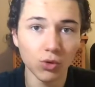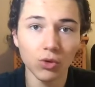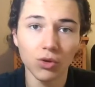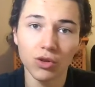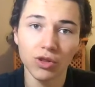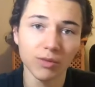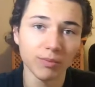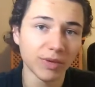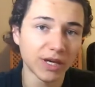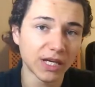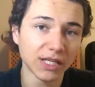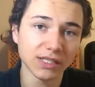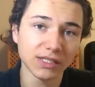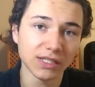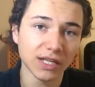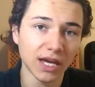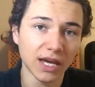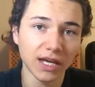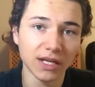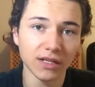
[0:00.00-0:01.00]
all the best
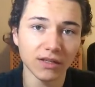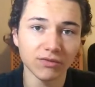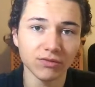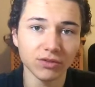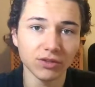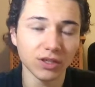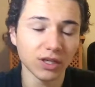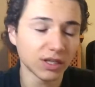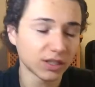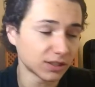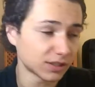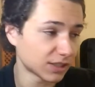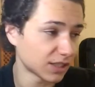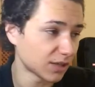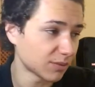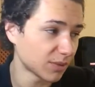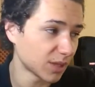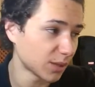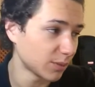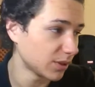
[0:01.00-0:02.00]
and if you guys
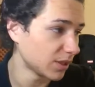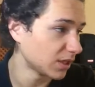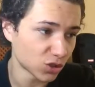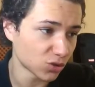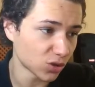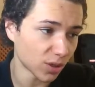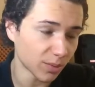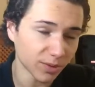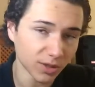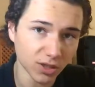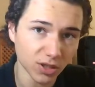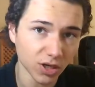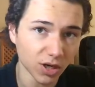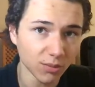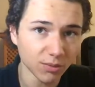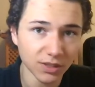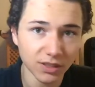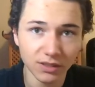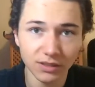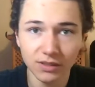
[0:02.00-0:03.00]
can maybe drop a
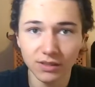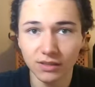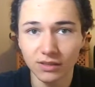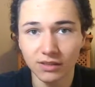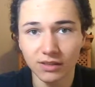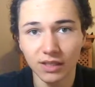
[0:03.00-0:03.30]
comment